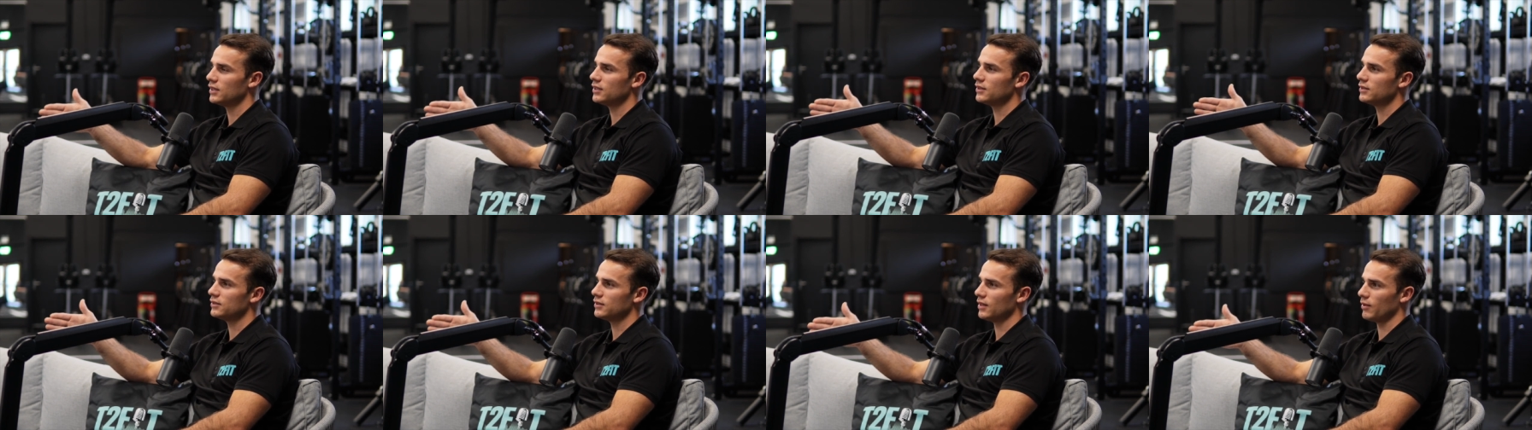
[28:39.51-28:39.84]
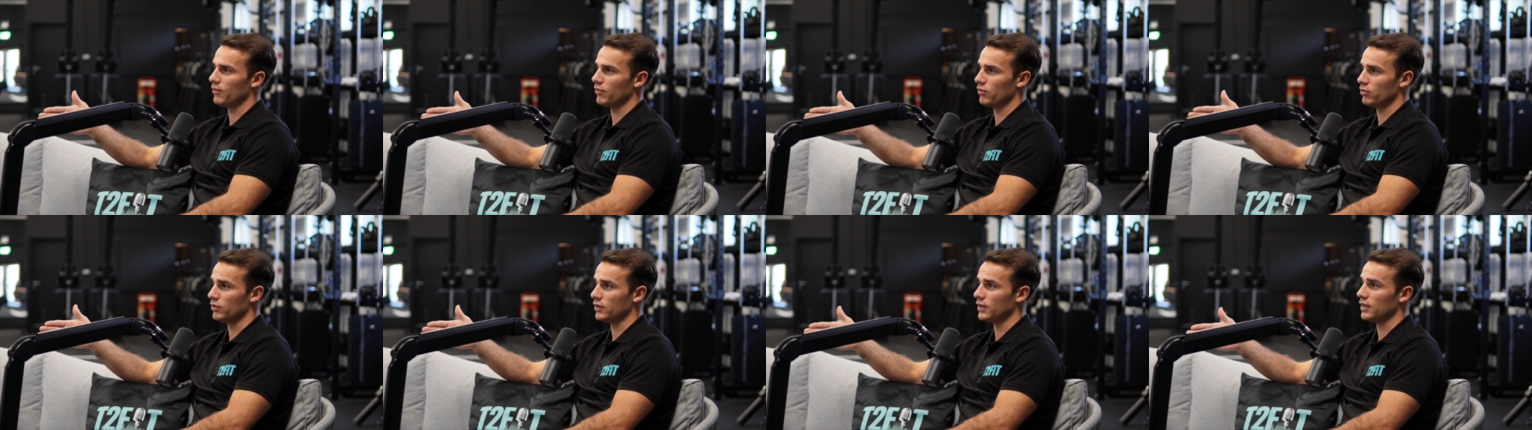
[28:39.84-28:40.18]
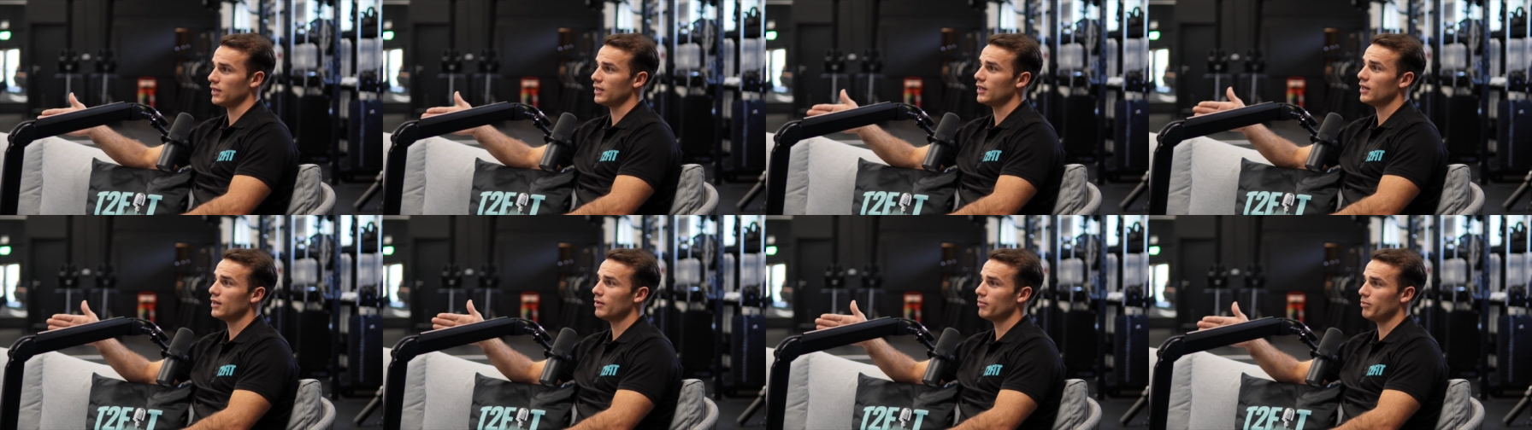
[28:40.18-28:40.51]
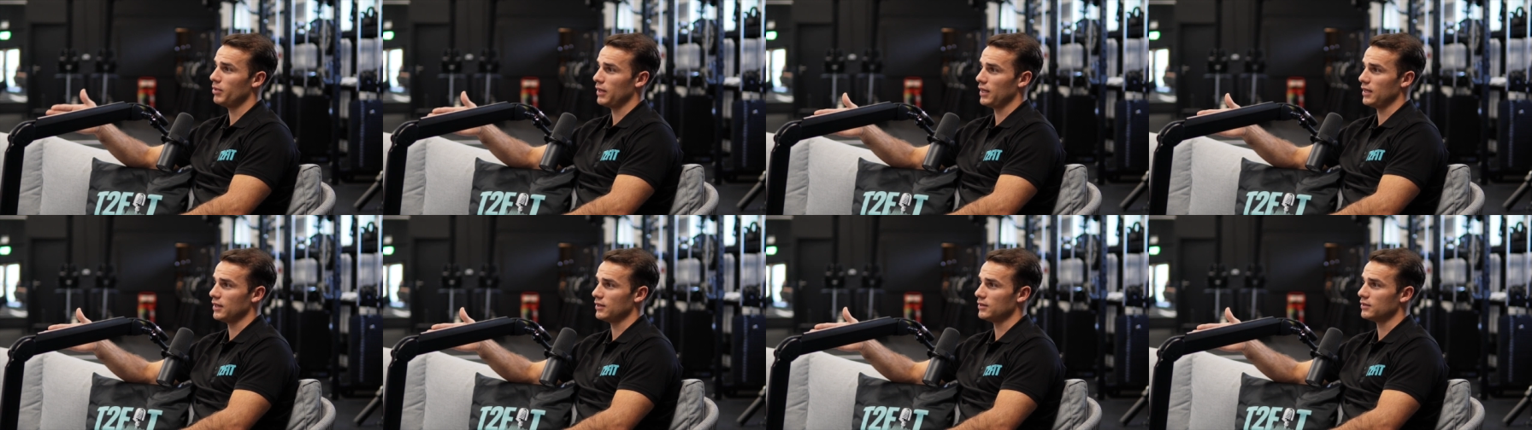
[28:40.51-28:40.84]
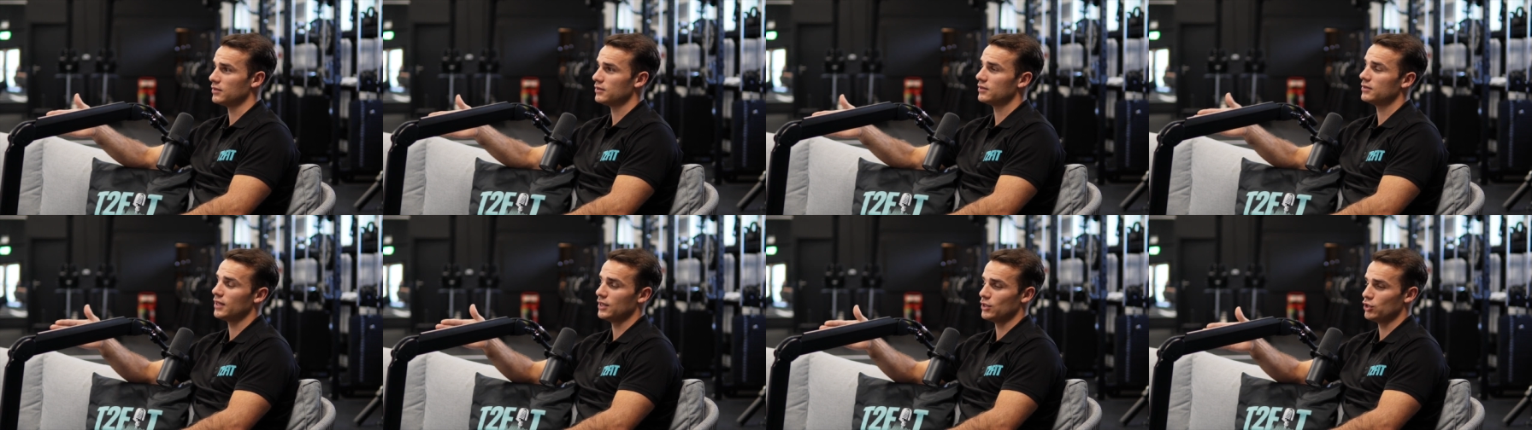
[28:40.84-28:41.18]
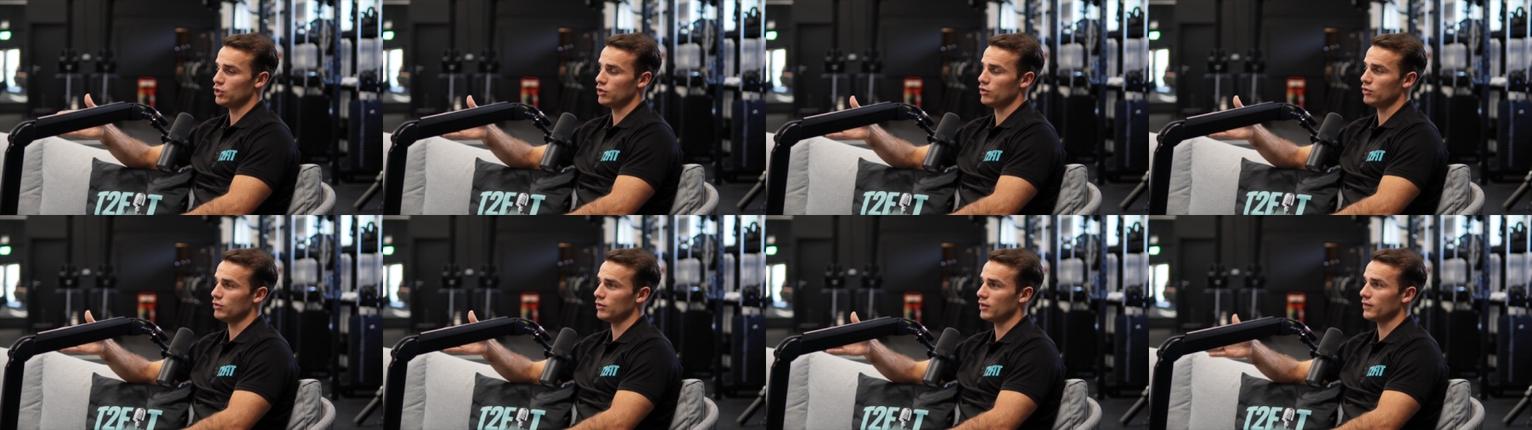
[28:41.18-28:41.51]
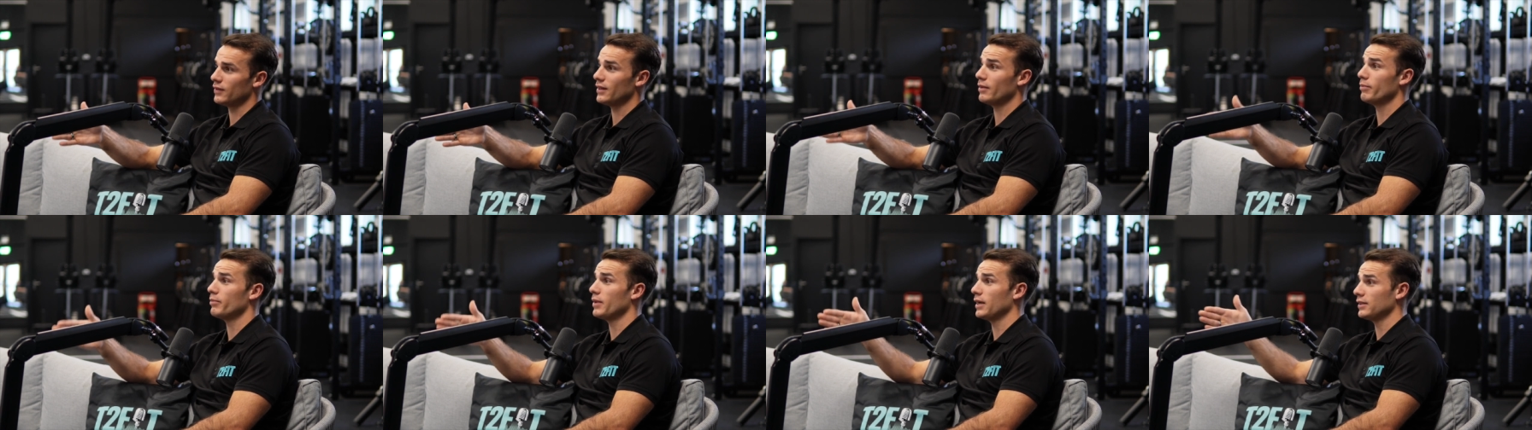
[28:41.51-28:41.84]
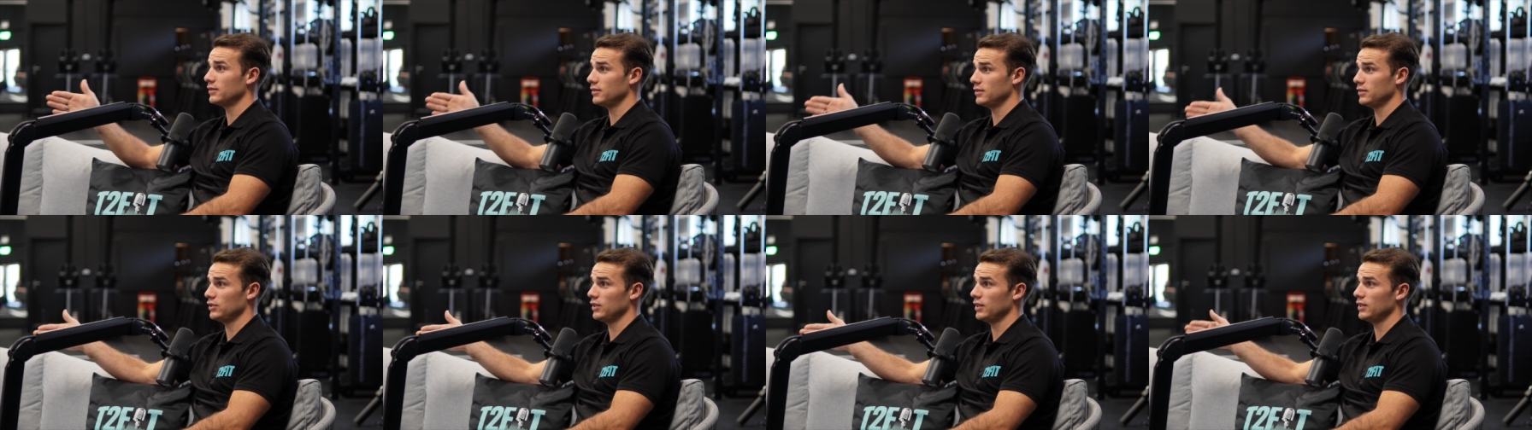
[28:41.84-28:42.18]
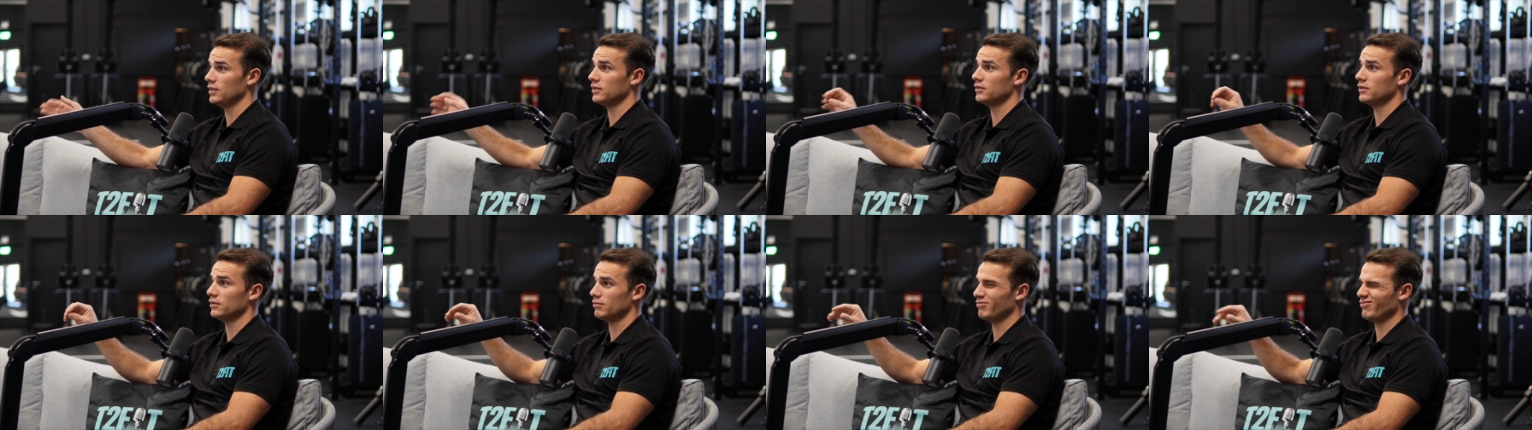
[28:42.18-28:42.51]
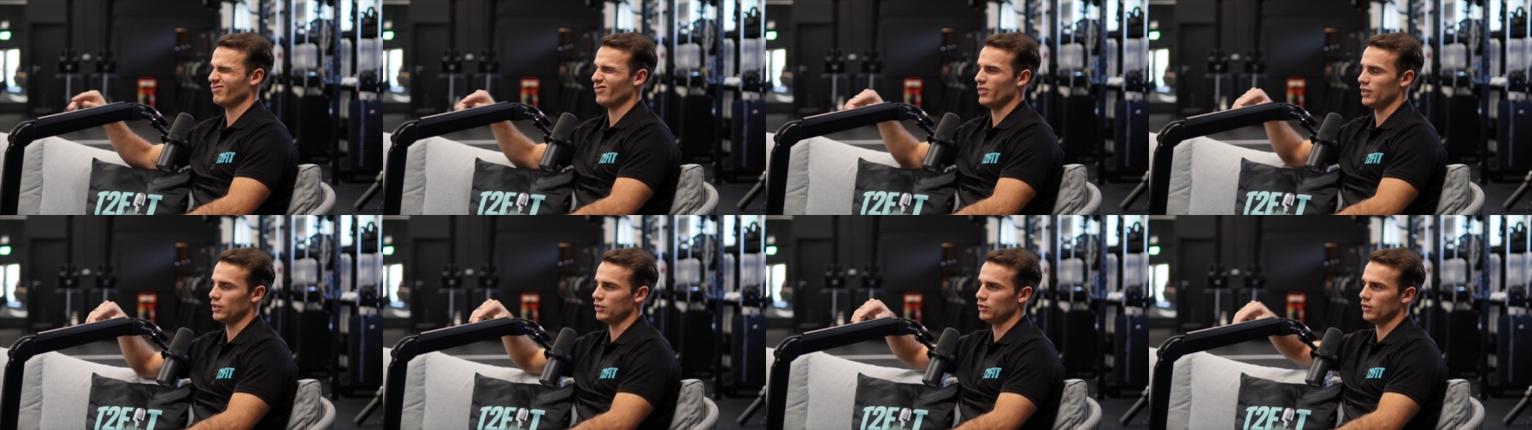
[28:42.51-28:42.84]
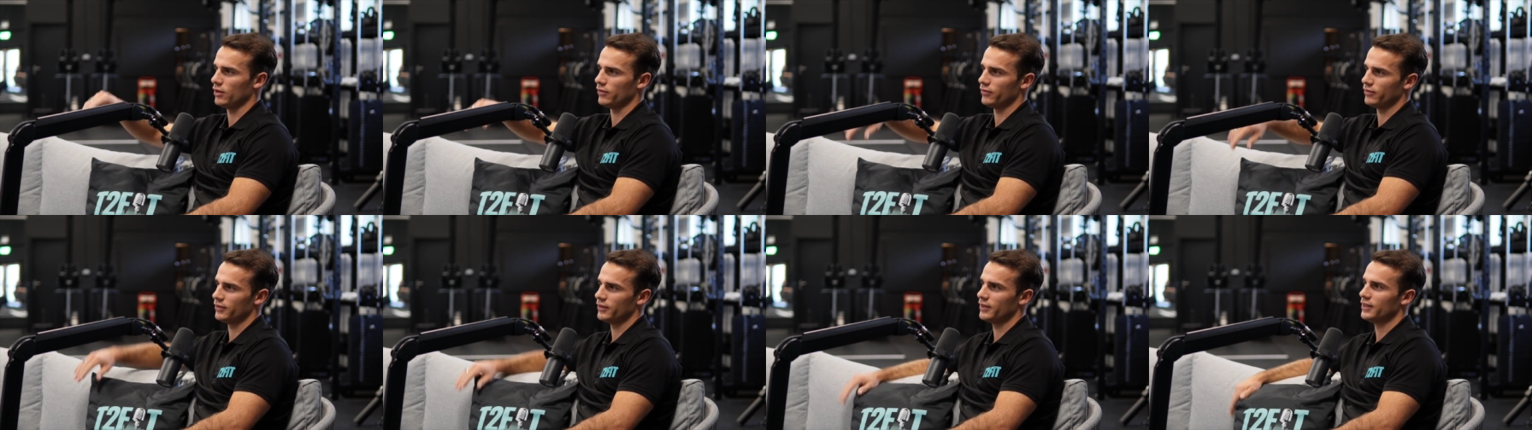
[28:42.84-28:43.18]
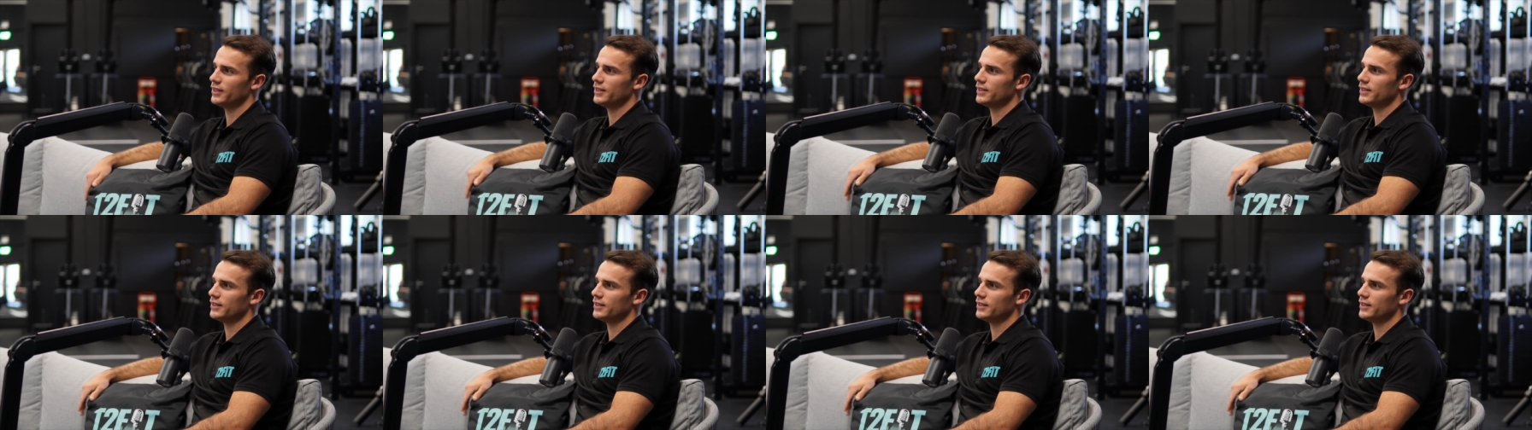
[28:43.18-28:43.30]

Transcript: step three, beans, then tuna, then back to the cheese to finish off.